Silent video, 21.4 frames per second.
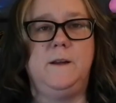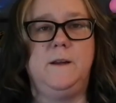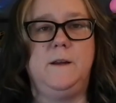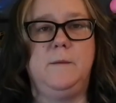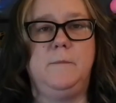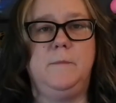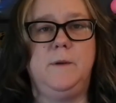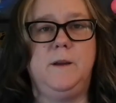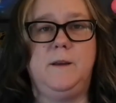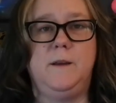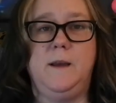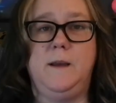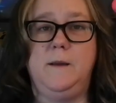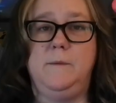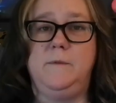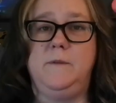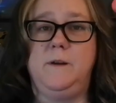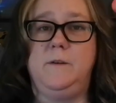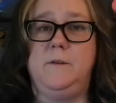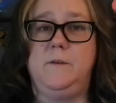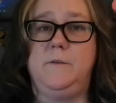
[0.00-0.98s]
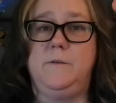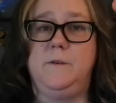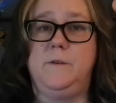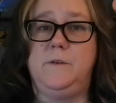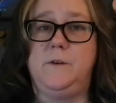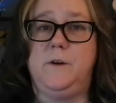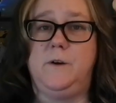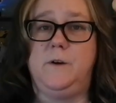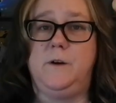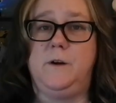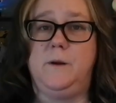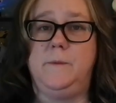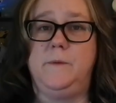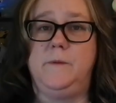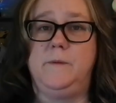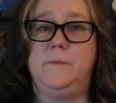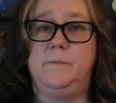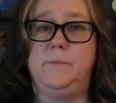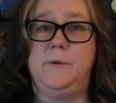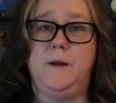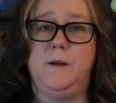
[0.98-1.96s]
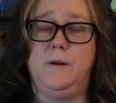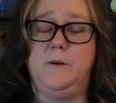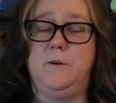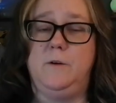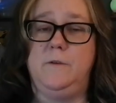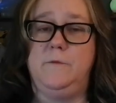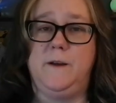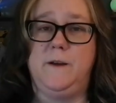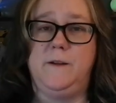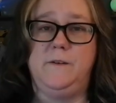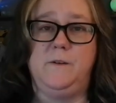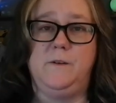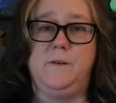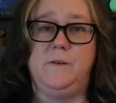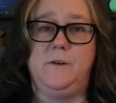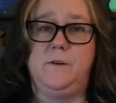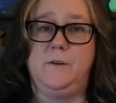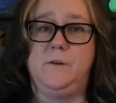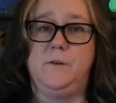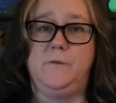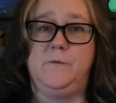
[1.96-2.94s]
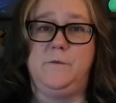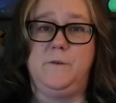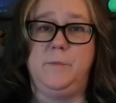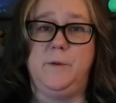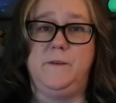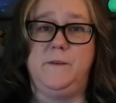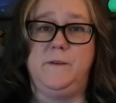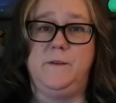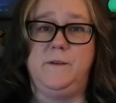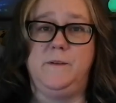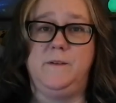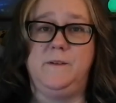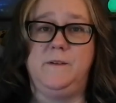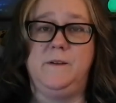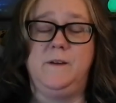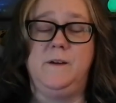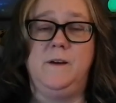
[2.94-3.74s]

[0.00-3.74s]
can be a game changer for startups, but not all investors are good for business.